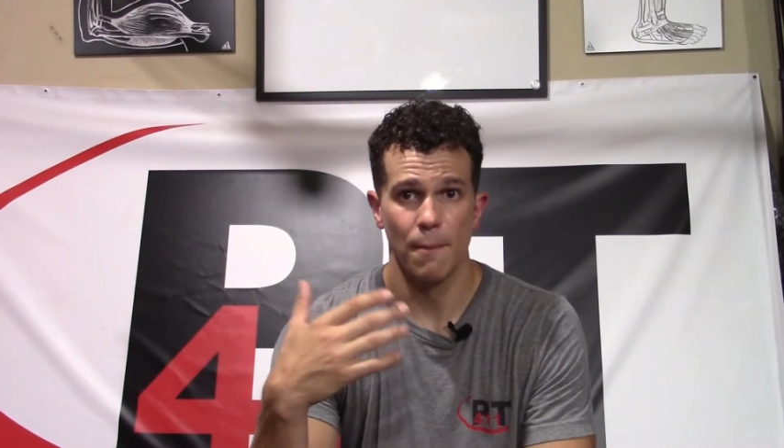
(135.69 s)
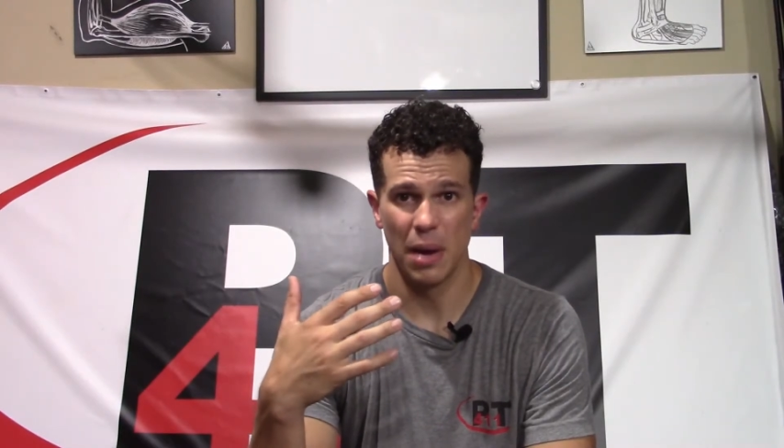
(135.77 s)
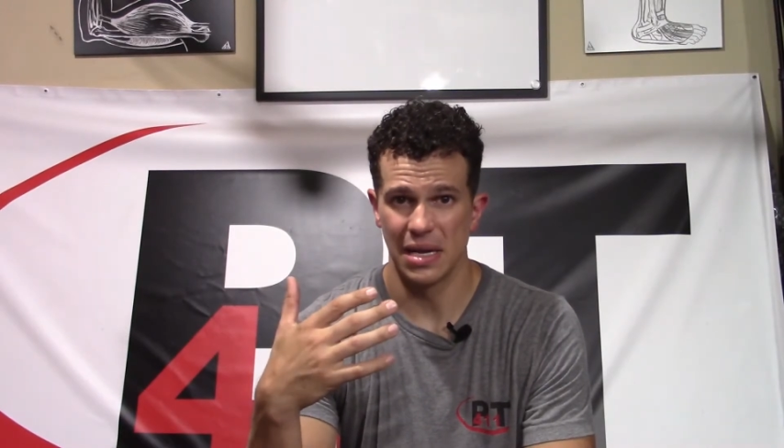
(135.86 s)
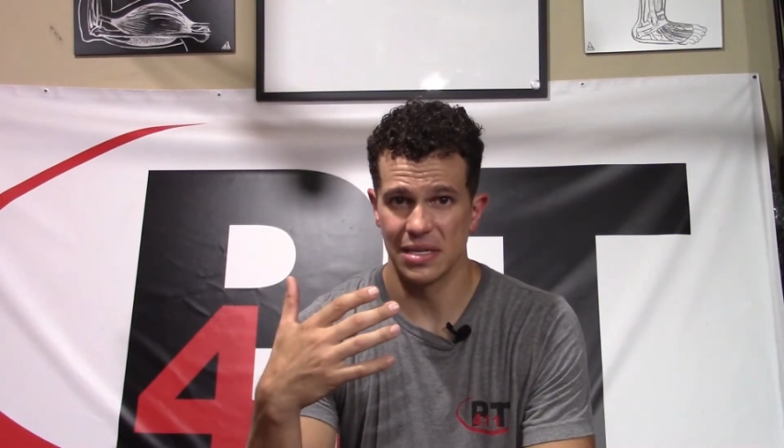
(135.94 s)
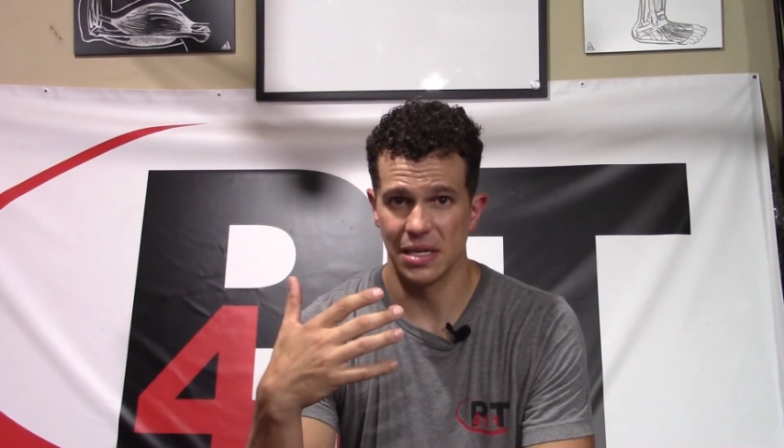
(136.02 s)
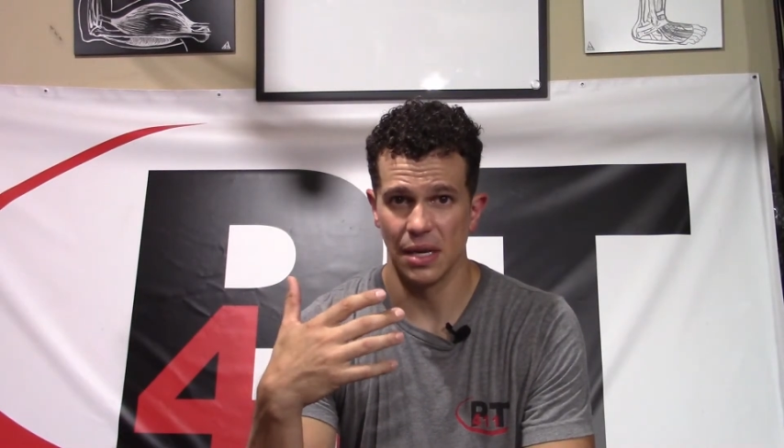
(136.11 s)

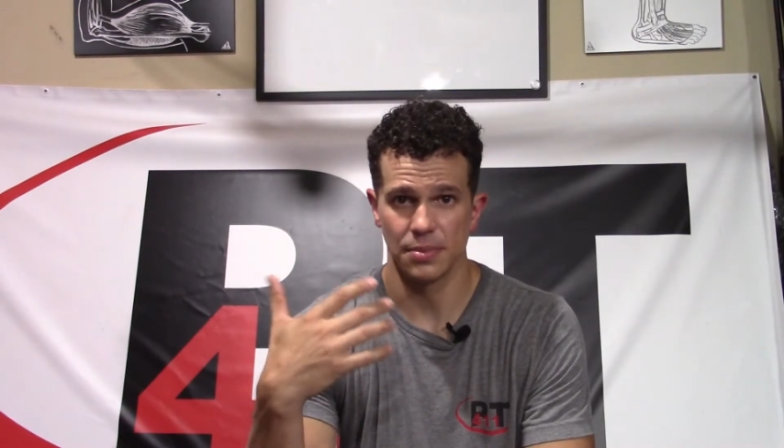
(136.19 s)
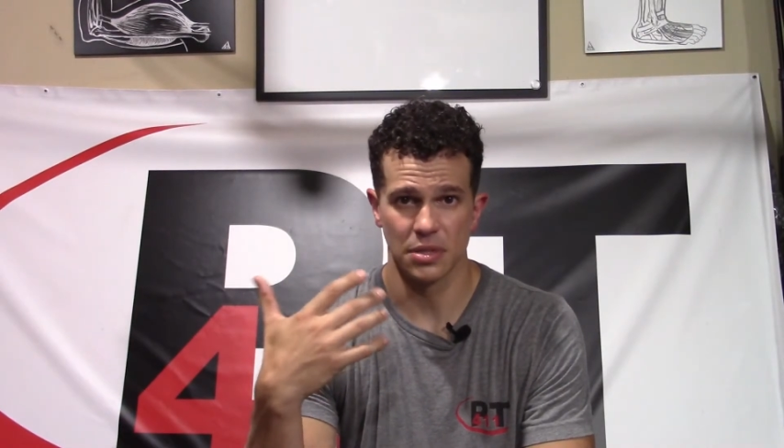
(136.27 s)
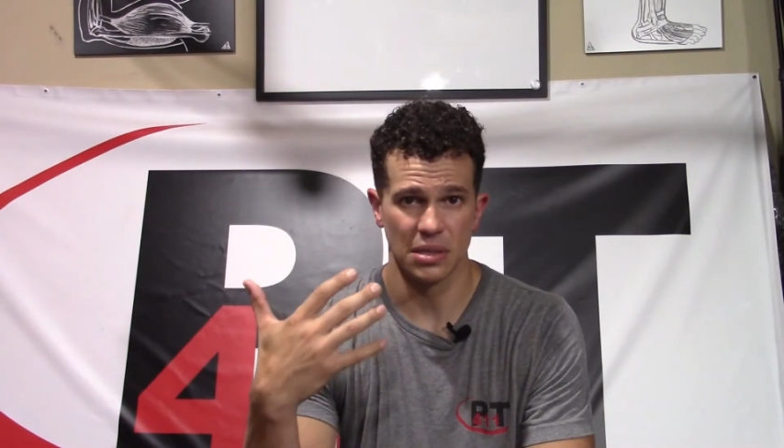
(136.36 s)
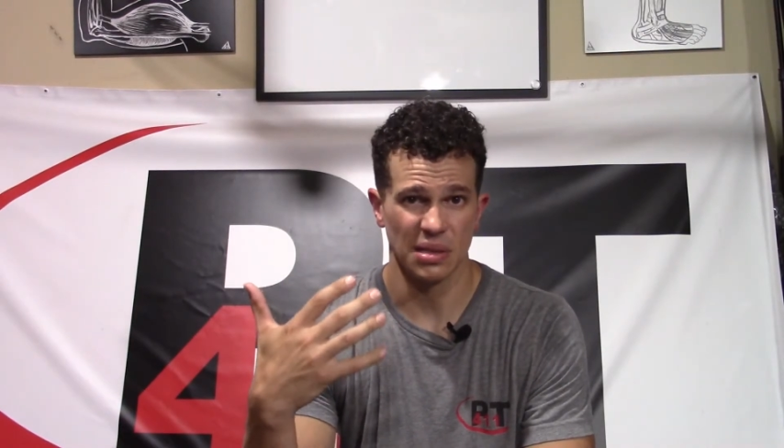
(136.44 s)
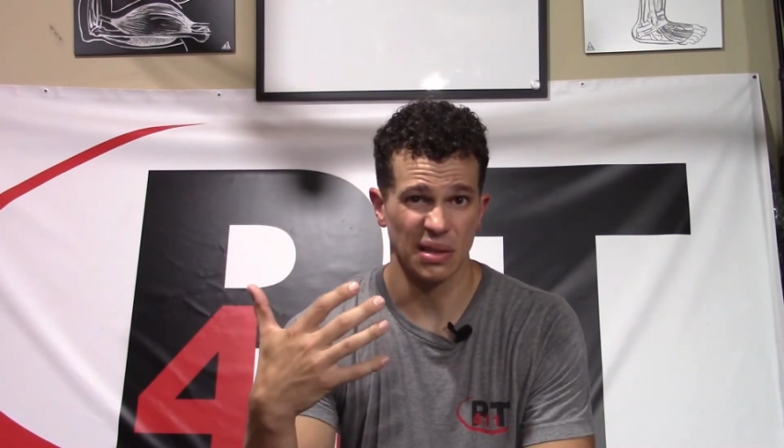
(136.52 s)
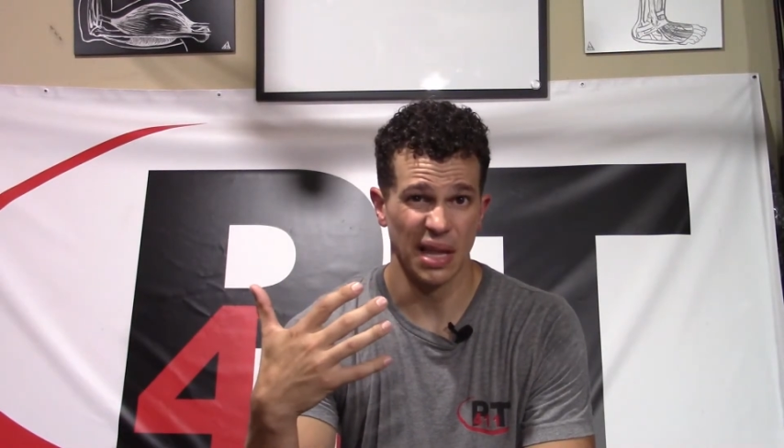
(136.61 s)

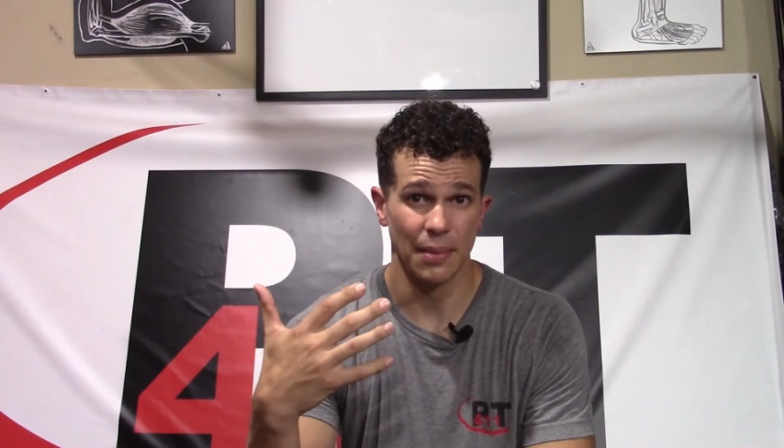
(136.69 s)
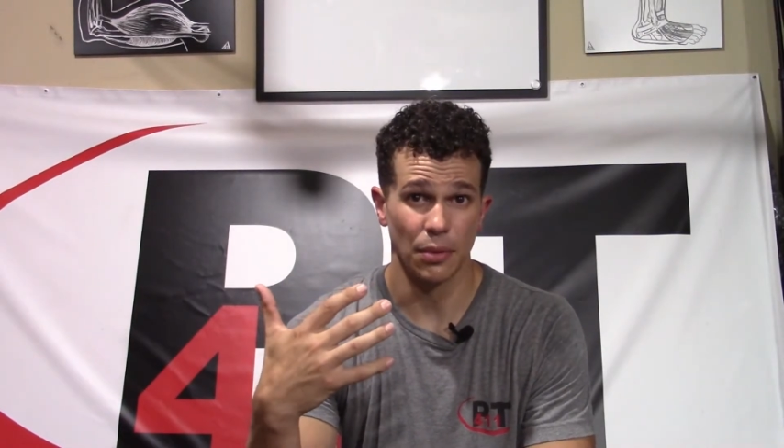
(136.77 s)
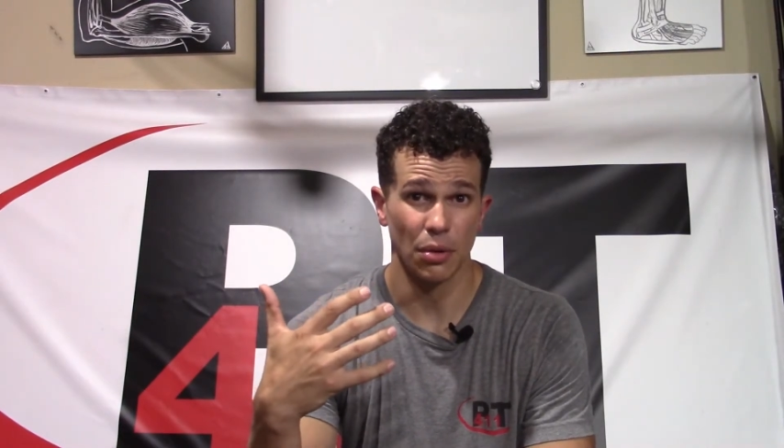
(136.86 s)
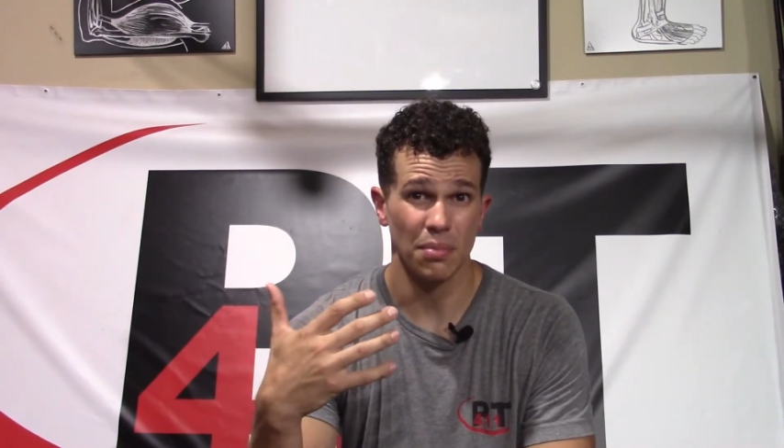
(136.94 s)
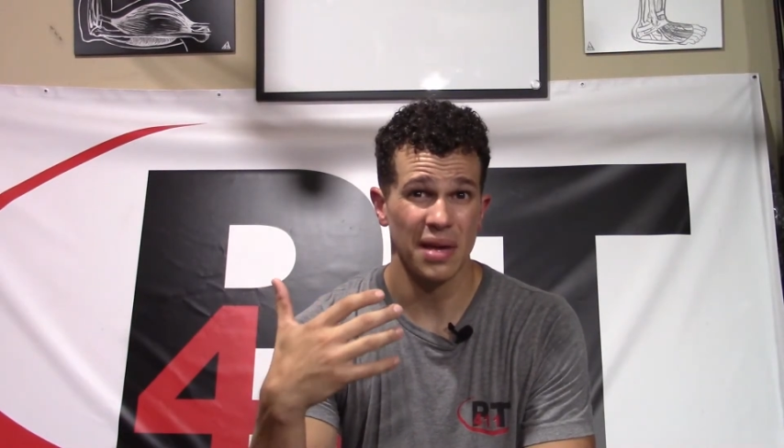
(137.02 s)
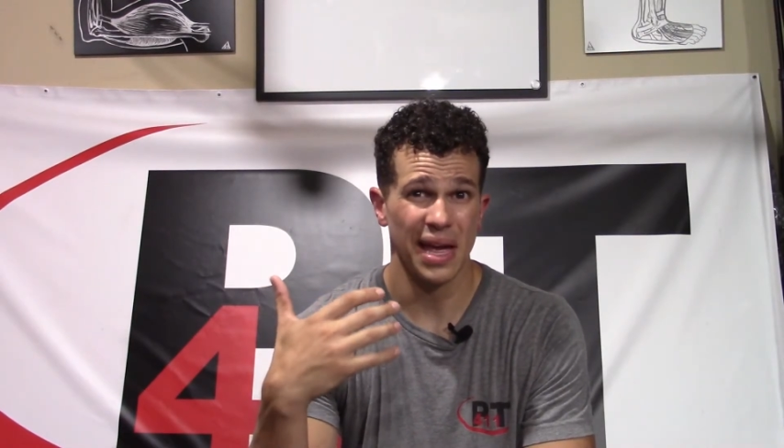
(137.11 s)
biceps,
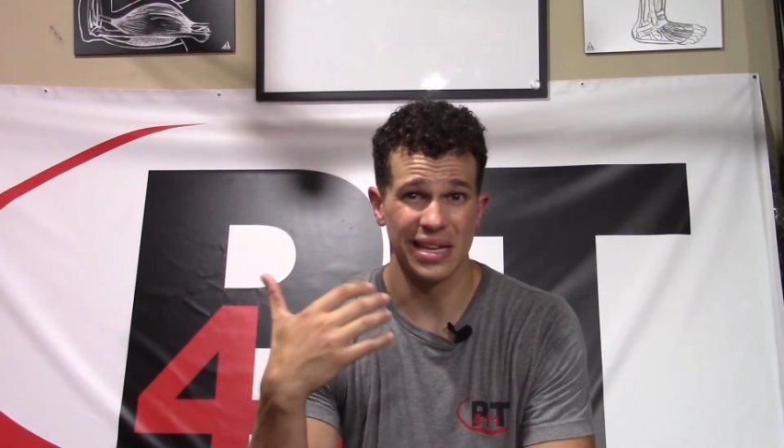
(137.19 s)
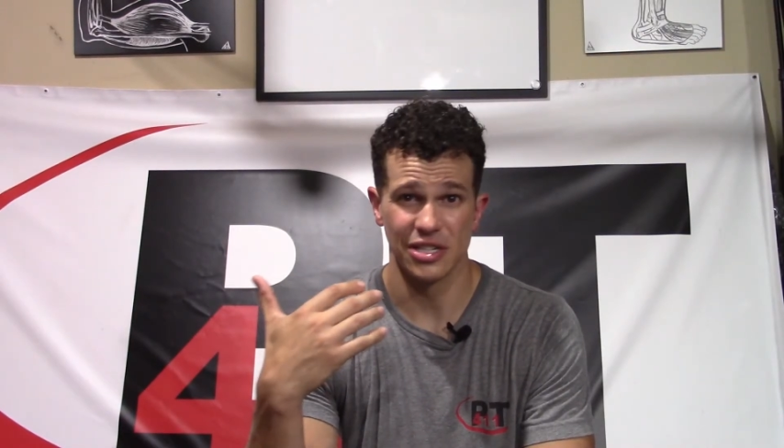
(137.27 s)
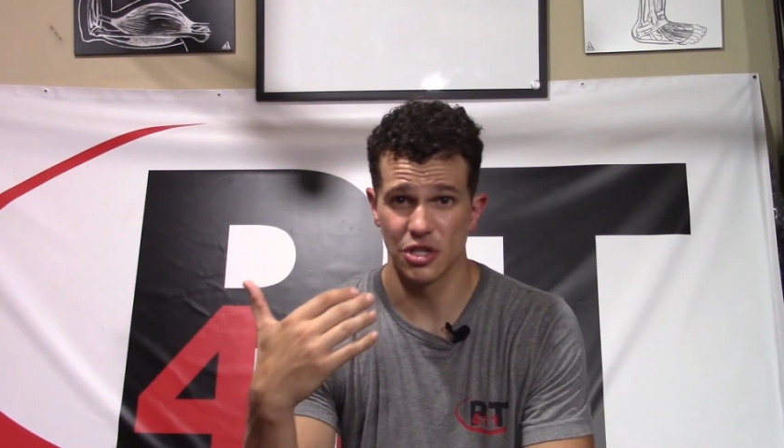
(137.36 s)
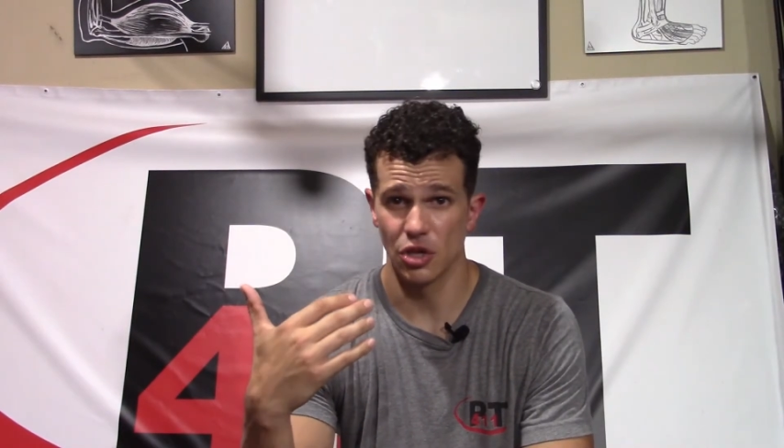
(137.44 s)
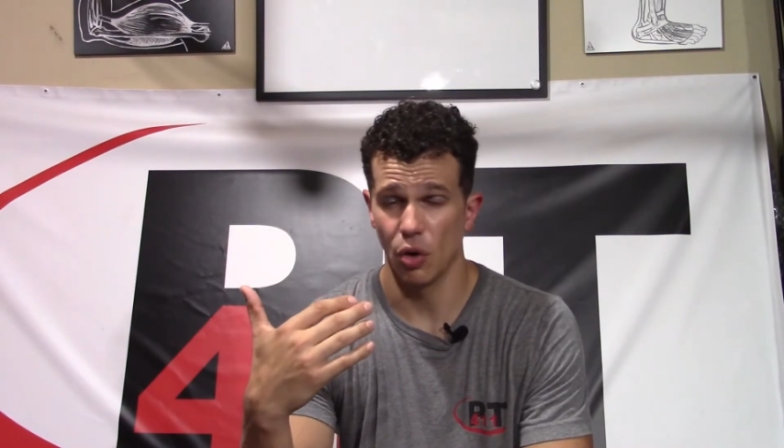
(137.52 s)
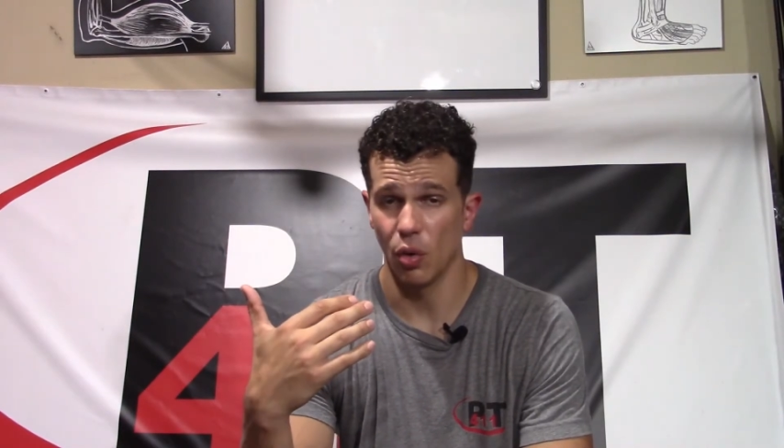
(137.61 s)
labrum, and
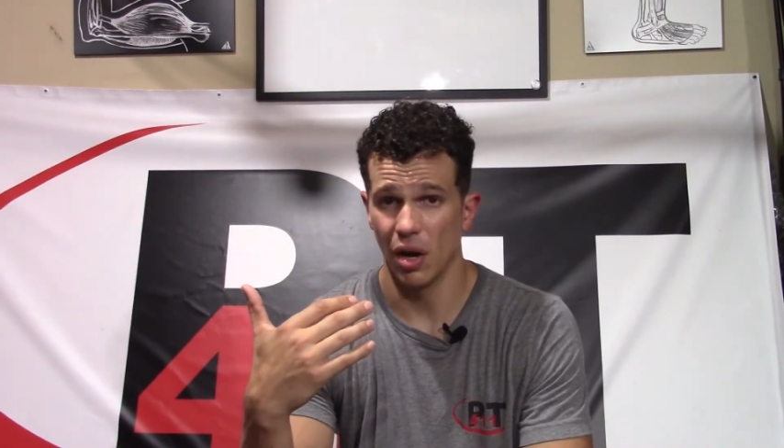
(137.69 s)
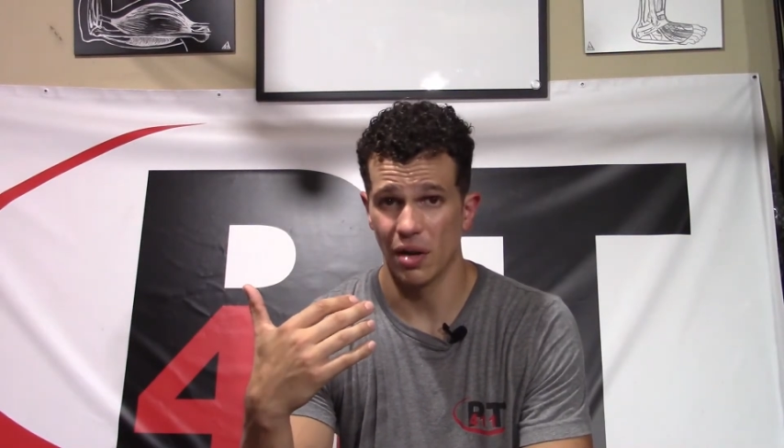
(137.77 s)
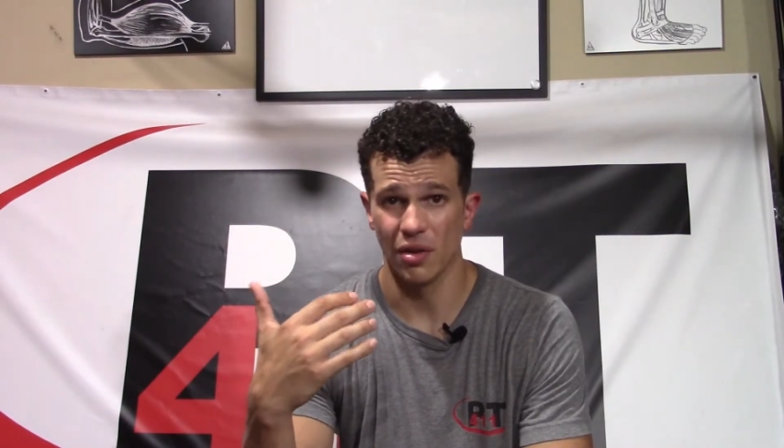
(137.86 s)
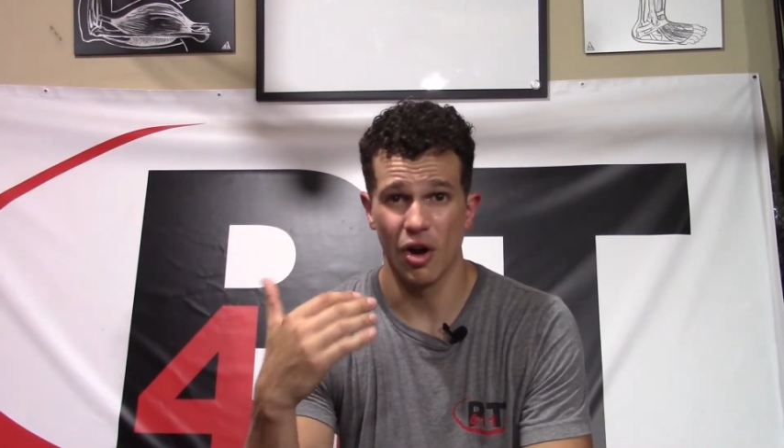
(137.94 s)
so on.